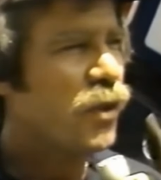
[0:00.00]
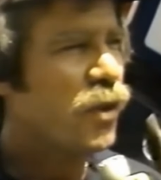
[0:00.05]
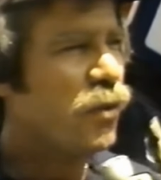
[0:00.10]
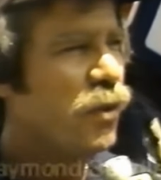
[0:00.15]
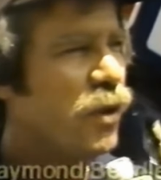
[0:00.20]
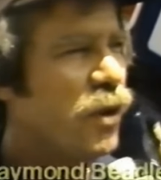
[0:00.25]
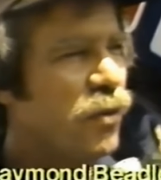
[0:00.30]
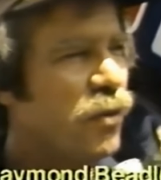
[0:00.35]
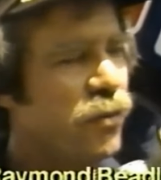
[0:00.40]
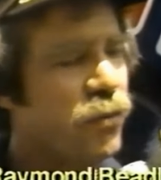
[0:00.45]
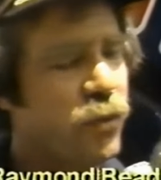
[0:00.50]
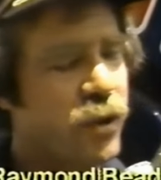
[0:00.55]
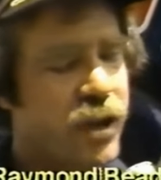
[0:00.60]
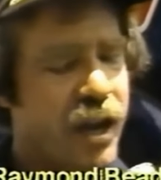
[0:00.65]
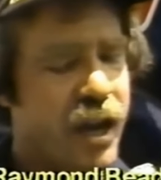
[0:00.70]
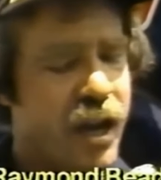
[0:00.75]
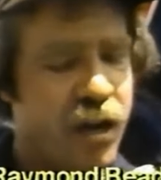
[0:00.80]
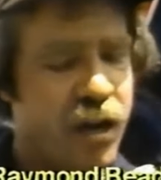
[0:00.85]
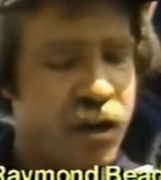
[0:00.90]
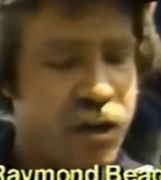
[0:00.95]
Well, we
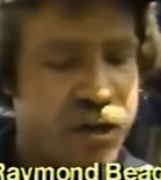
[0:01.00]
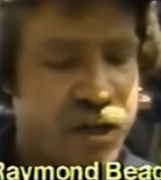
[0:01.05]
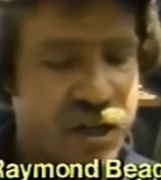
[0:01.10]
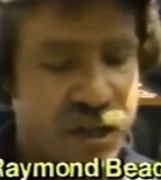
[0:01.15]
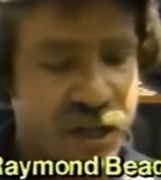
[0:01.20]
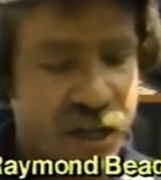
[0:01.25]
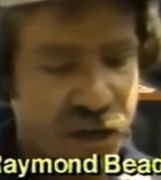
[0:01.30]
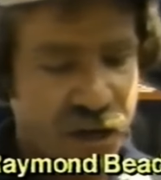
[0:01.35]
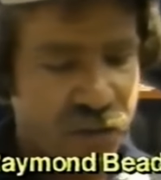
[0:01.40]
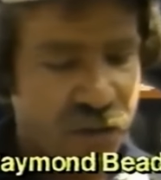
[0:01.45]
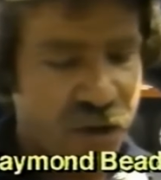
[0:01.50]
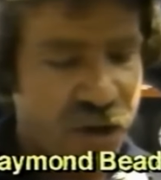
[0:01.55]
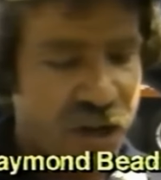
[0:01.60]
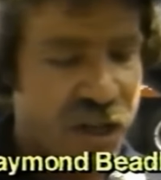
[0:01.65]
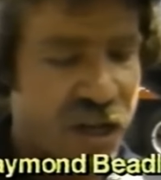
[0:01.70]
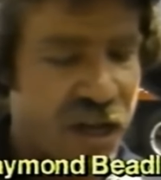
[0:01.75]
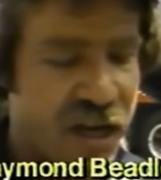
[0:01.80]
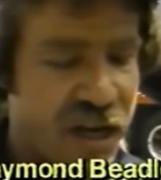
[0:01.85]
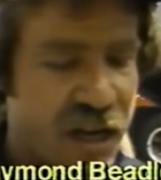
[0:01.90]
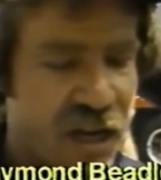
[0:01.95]
kind of looked at that running
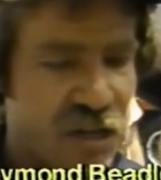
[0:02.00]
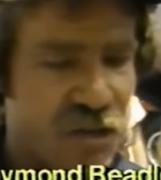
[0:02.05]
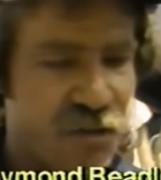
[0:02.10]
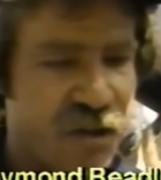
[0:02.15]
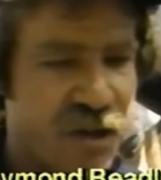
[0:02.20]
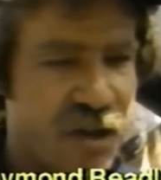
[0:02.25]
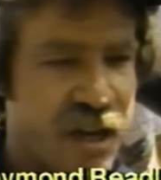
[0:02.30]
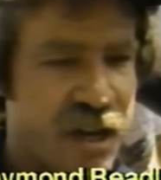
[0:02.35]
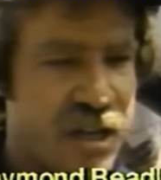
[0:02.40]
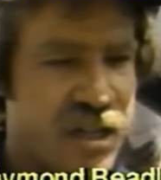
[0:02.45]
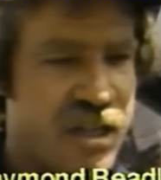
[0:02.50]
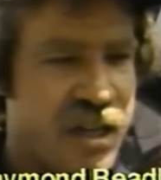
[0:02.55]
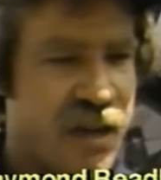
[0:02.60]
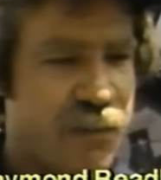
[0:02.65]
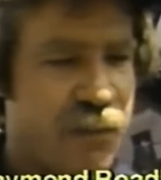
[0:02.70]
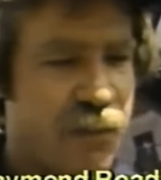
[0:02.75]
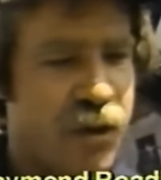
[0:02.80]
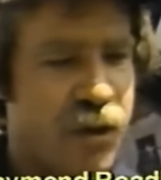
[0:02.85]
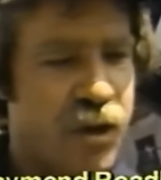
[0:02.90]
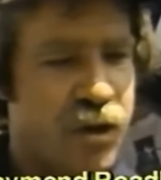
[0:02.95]
that last run last night
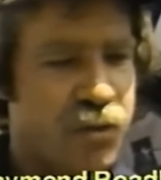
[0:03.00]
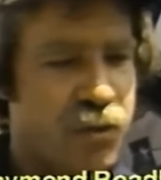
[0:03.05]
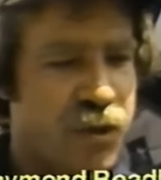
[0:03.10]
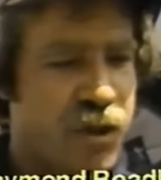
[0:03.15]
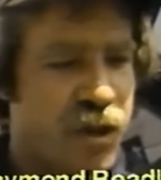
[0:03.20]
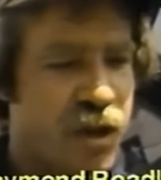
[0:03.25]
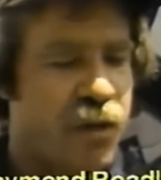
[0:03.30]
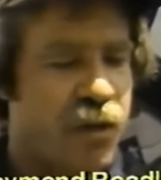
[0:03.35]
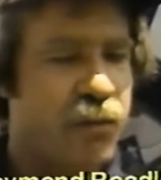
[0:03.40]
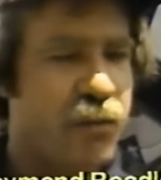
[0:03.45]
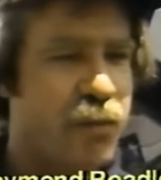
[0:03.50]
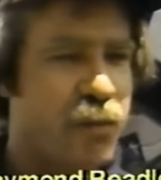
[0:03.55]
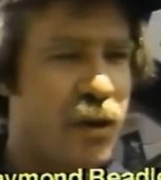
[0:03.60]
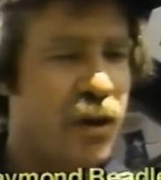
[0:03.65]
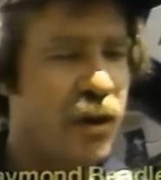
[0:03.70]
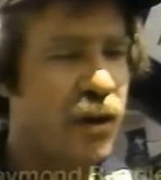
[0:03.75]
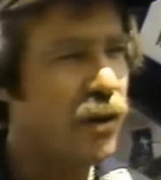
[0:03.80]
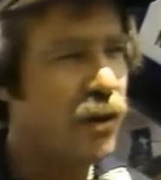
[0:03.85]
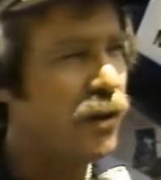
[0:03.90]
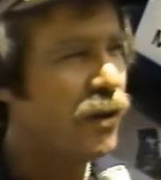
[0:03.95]
because we thought
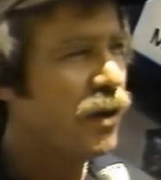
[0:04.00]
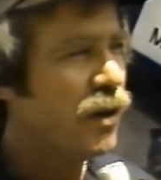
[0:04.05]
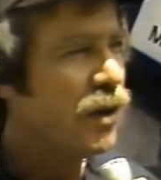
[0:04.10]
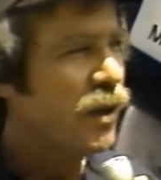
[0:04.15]
uh,